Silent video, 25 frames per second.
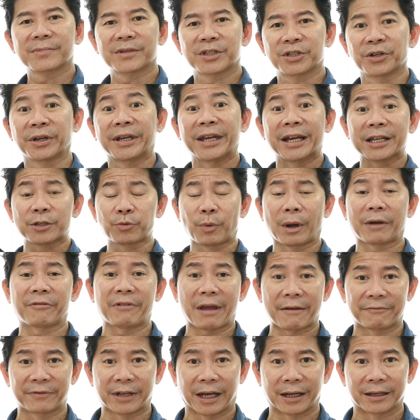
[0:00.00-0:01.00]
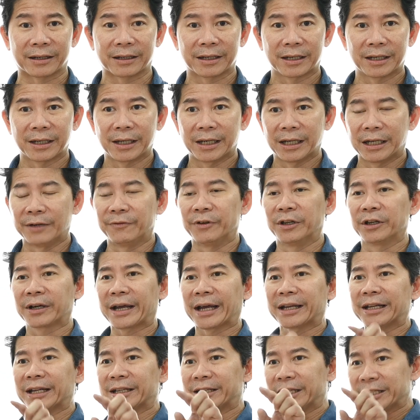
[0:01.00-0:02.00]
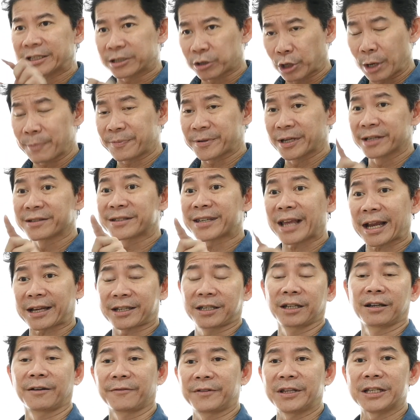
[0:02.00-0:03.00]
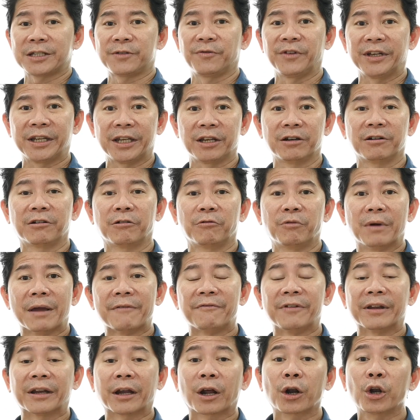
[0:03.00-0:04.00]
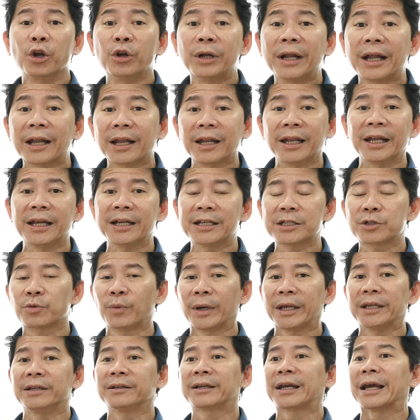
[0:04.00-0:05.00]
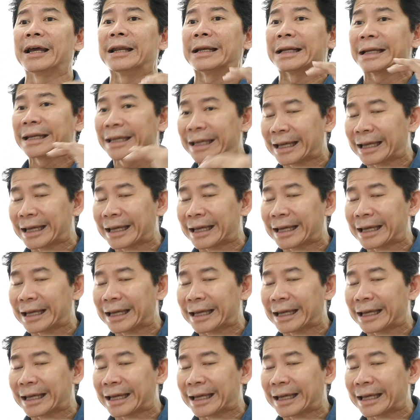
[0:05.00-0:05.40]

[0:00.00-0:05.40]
So here's what we have done. If you look at the description section of this video, we have included links where you can